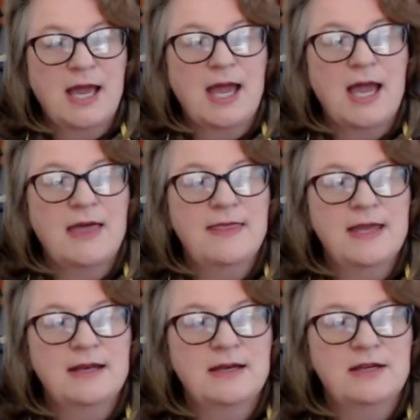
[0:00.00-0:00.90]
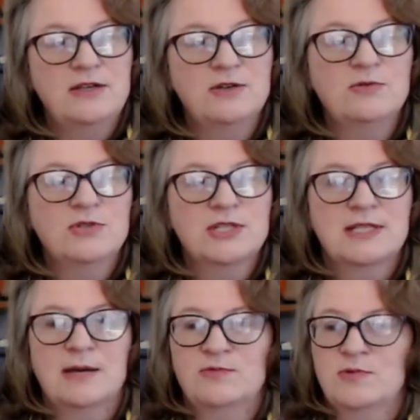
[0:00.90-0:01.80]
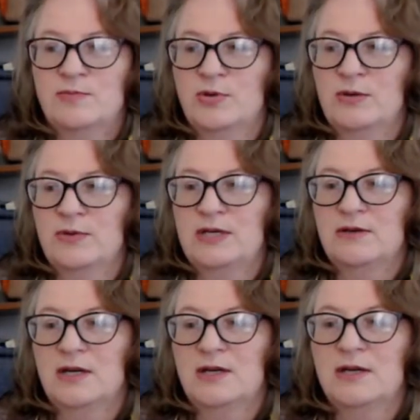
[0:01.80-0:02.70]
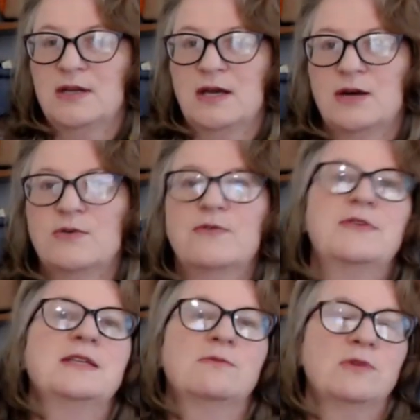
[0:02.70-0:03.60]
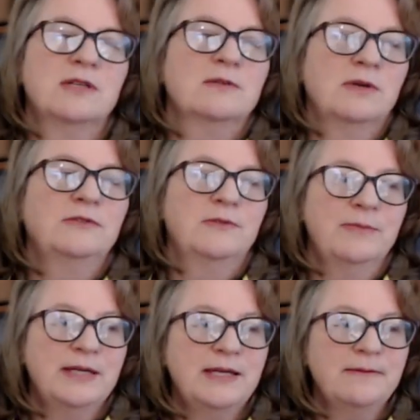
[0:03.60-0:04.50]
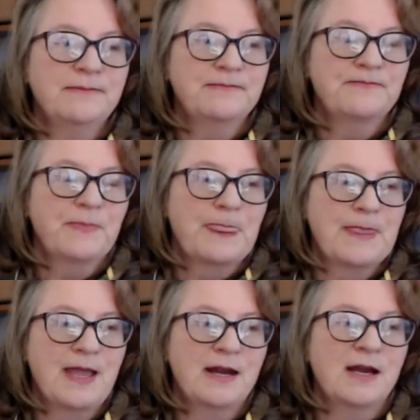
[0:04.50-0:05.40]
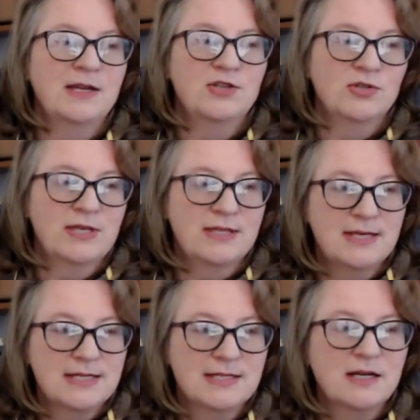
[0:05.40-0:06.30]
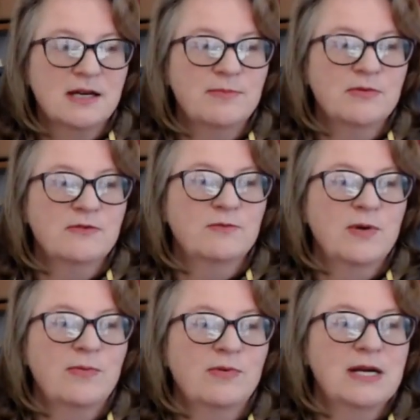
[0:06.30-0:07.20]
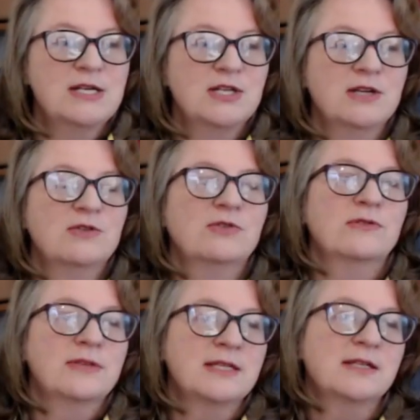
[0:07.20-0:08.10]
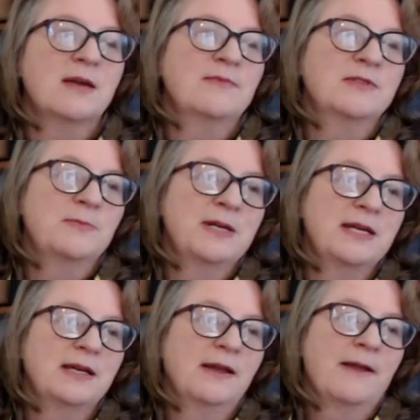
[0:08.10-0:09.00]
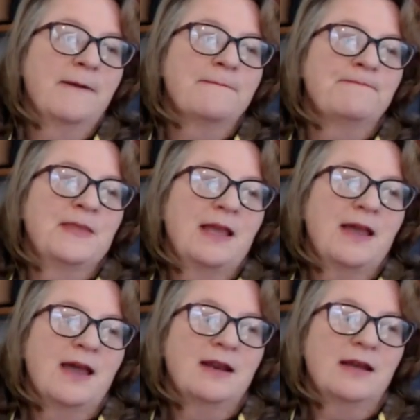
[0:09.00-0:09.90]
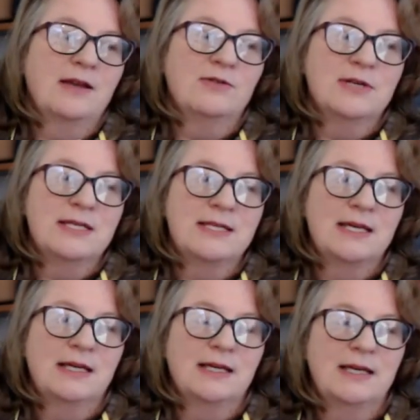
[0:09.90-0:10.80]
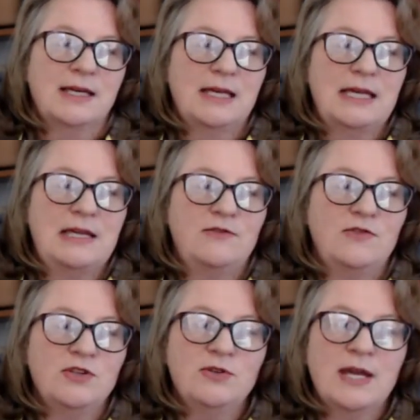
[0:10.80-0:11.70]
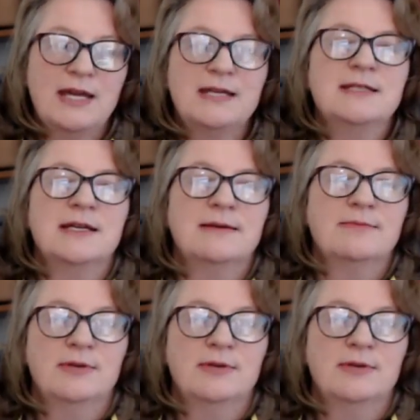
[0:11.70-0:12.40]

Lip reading: And then you'll just come to a point where you'll go, oh, this works well for me, and I enjoy this type of preparation or this type of spinning. And I always think, if you end up